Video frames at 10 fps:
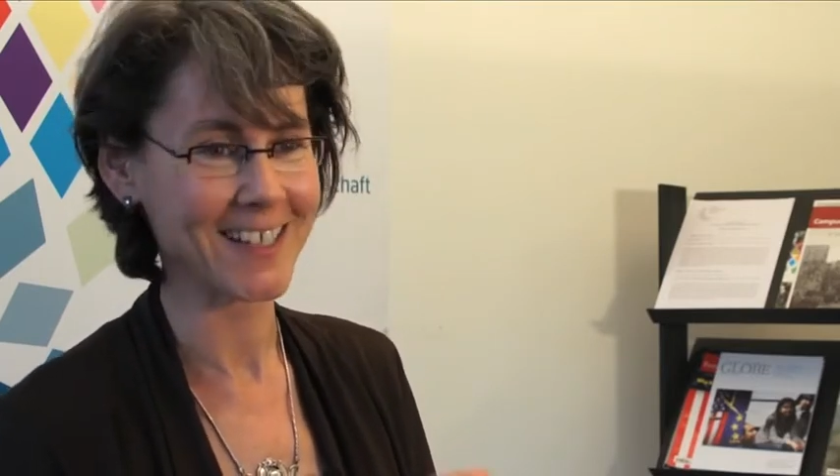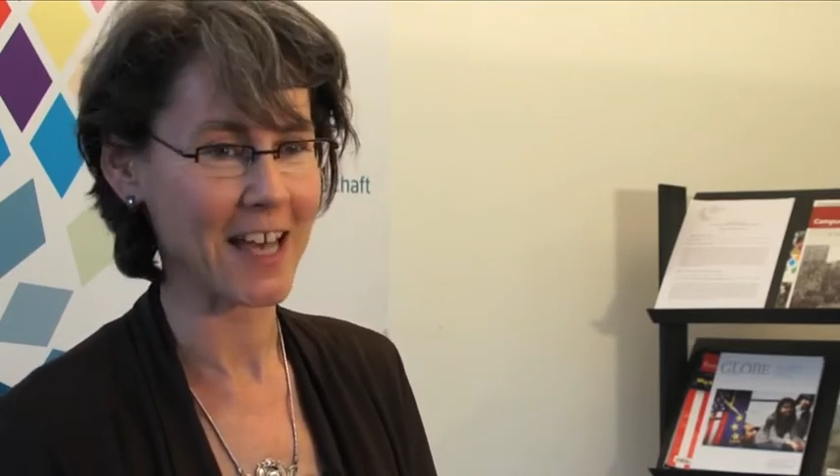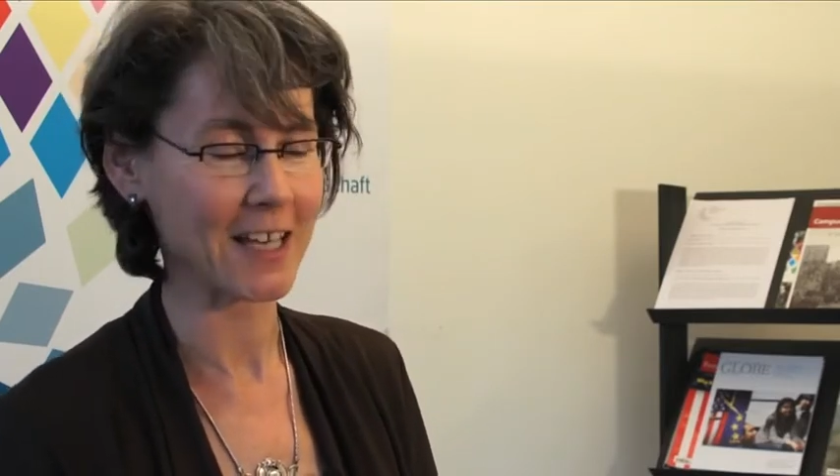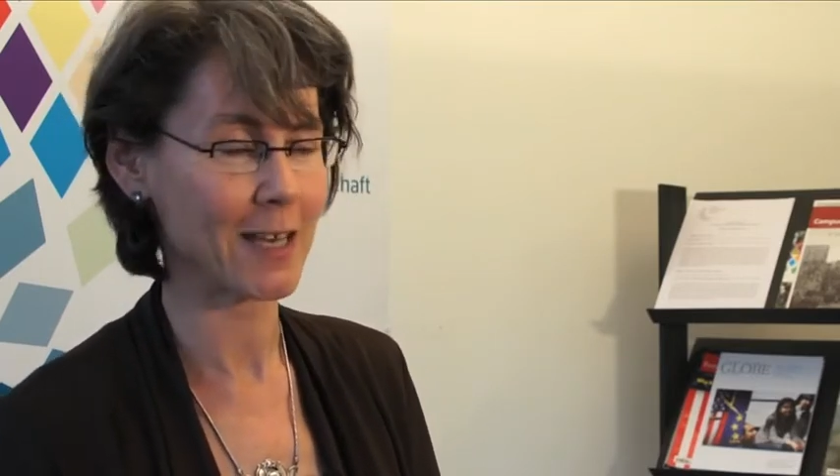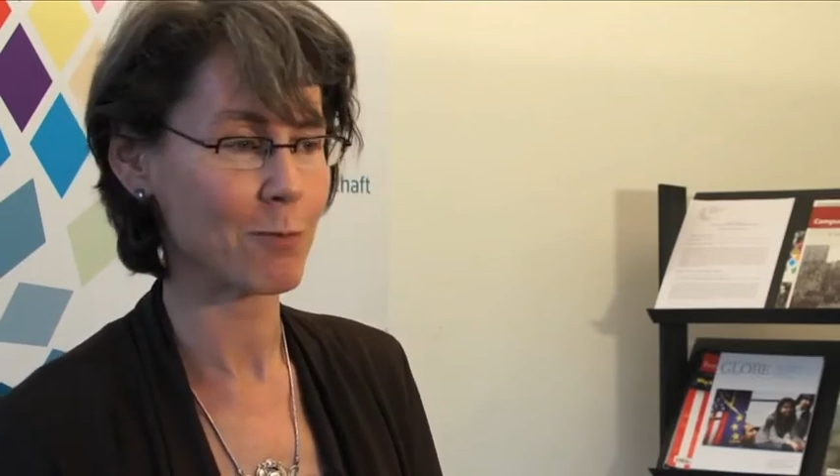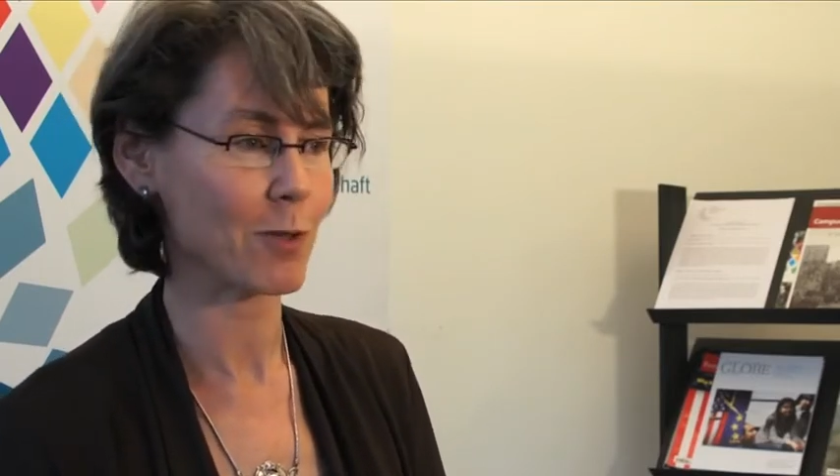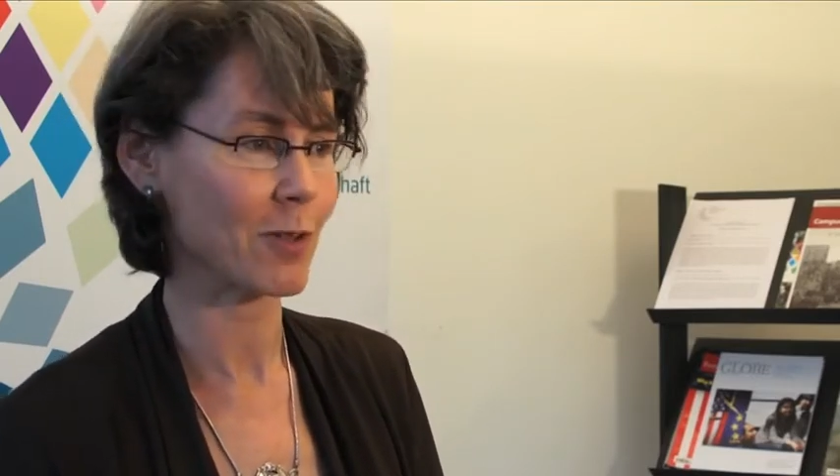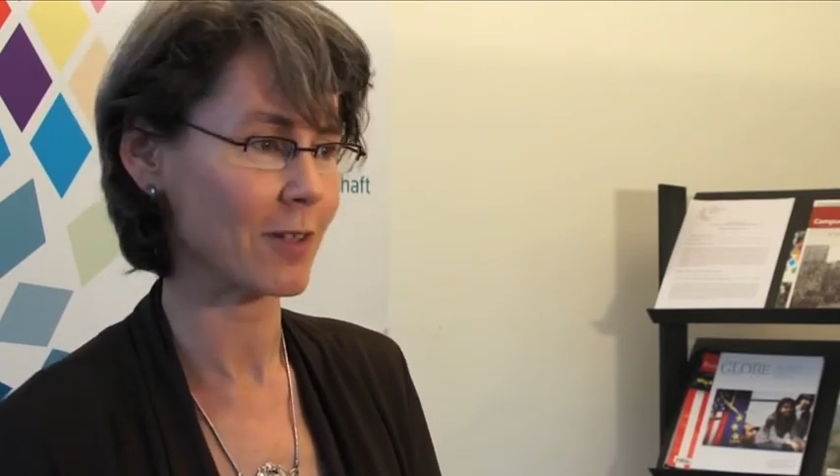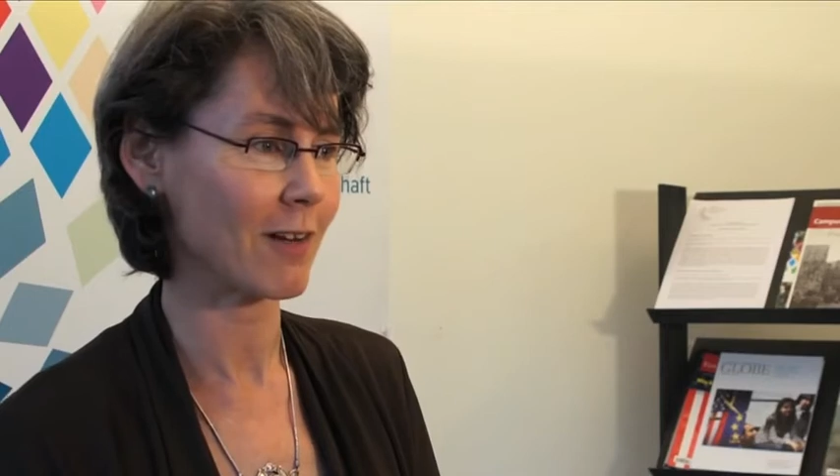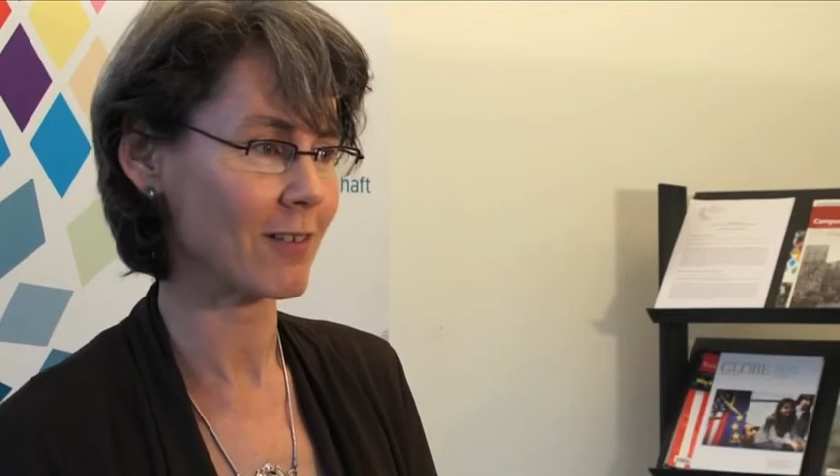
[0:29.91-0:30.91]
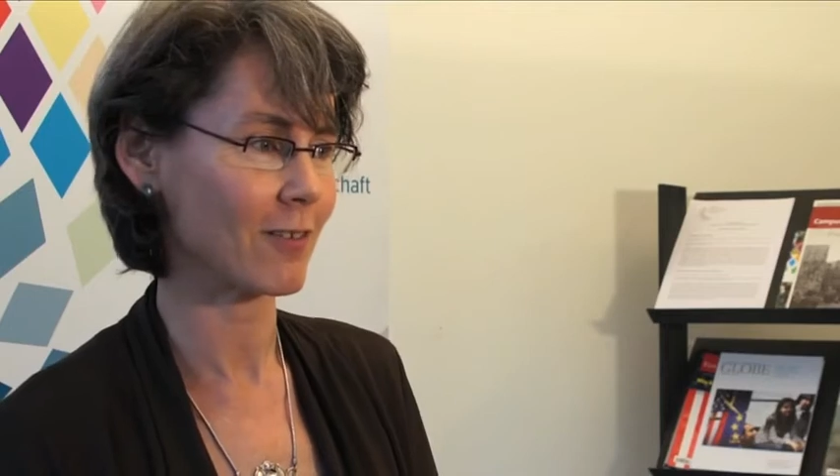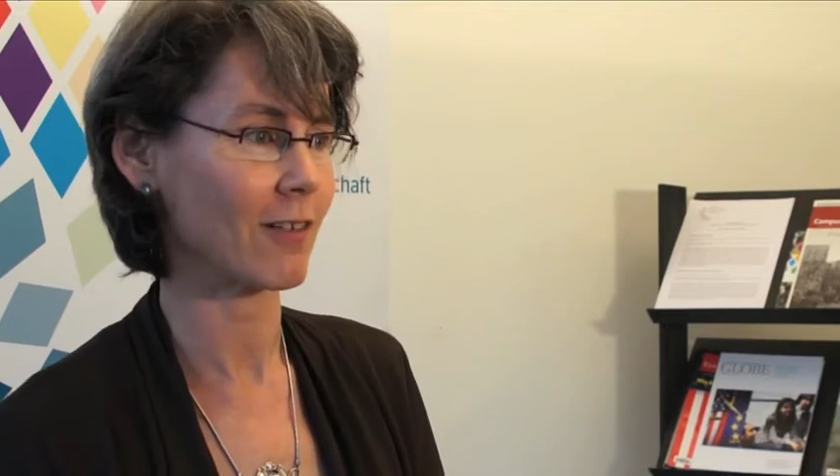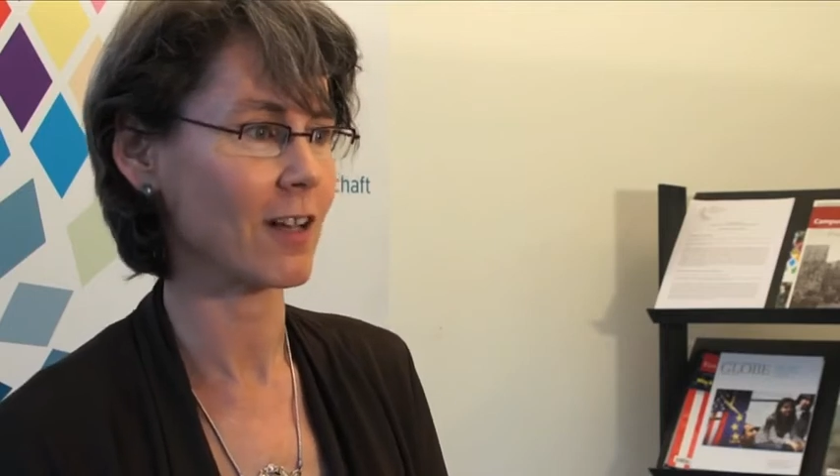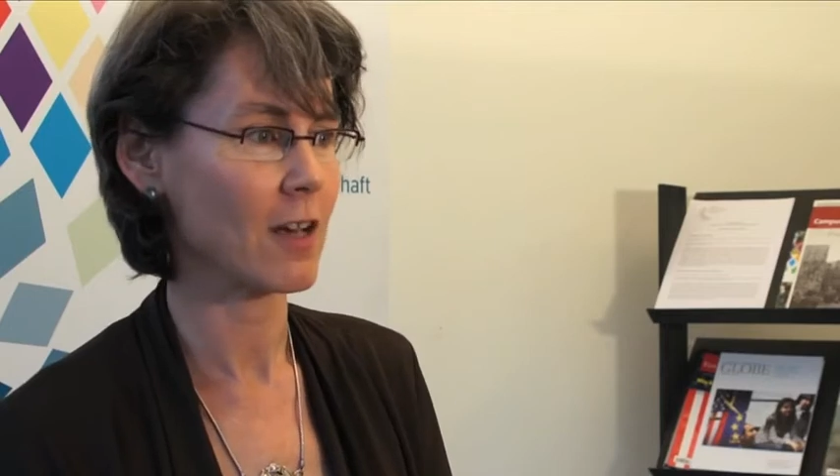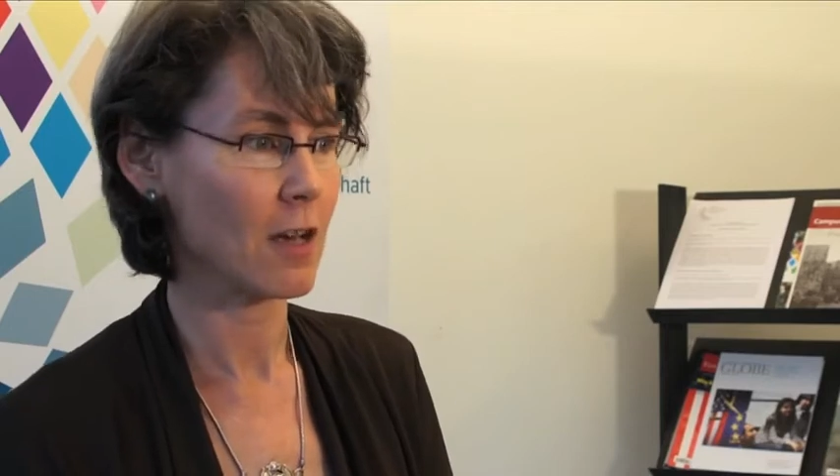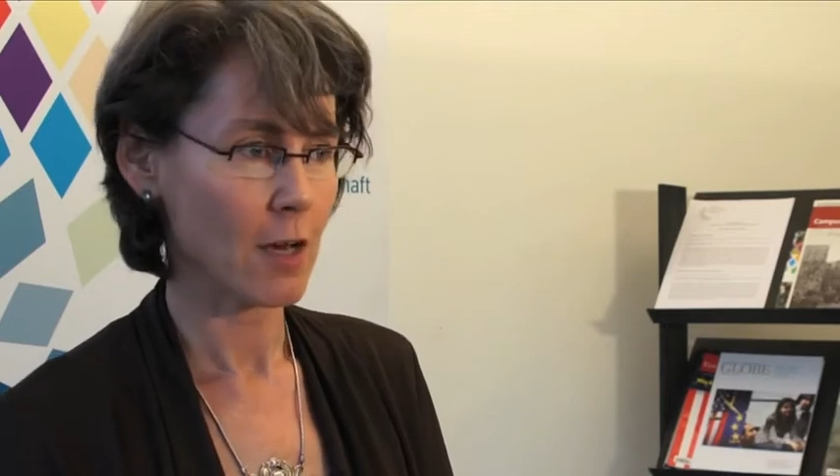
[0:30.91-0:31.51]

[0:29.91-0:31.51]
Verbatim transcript: that came with the territory.